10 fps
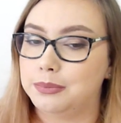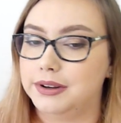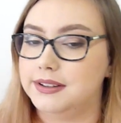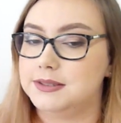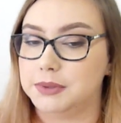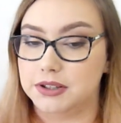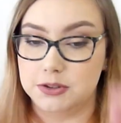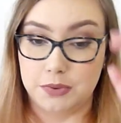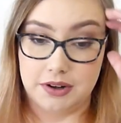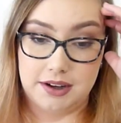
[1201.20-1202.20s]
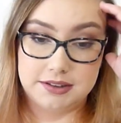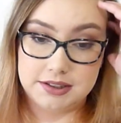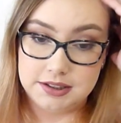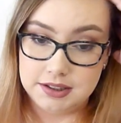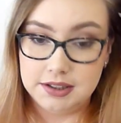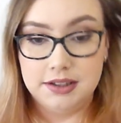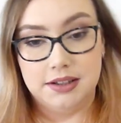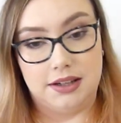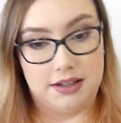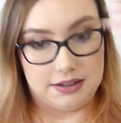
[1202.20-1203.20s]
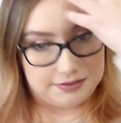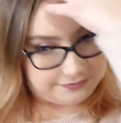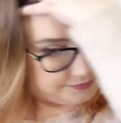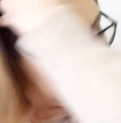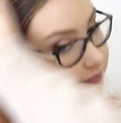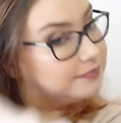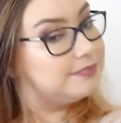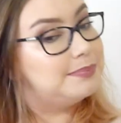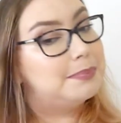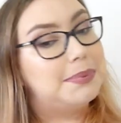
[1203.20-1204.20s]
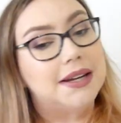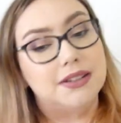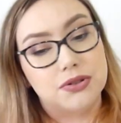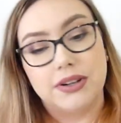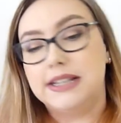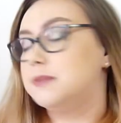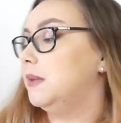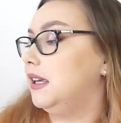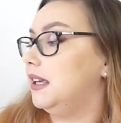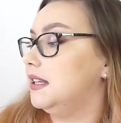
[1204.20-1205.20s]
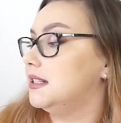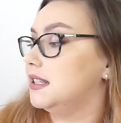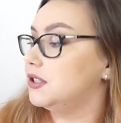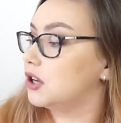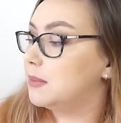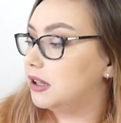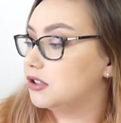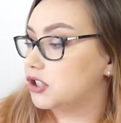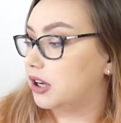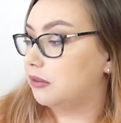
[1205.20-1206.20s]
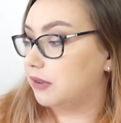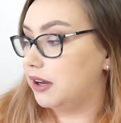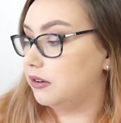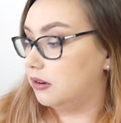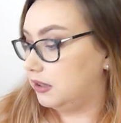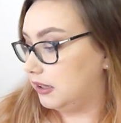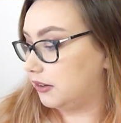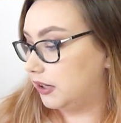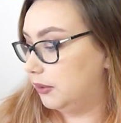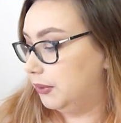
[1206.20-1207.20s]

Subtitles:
pretty splurge product, but intrigues me, is the Dermalogica Retinol Clearing